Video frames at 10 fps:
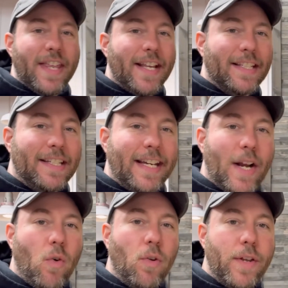this to
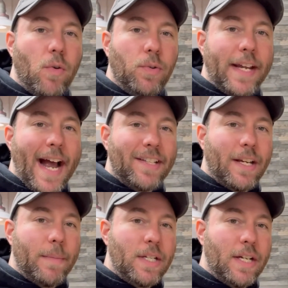get all the old
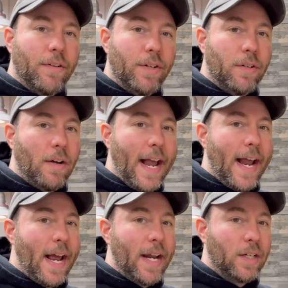gasket material
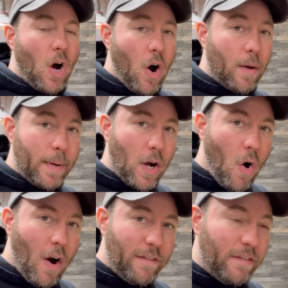and carbon
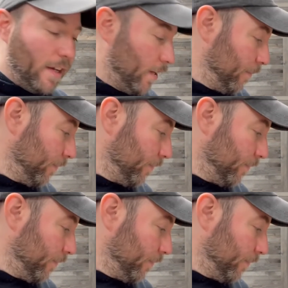off of it.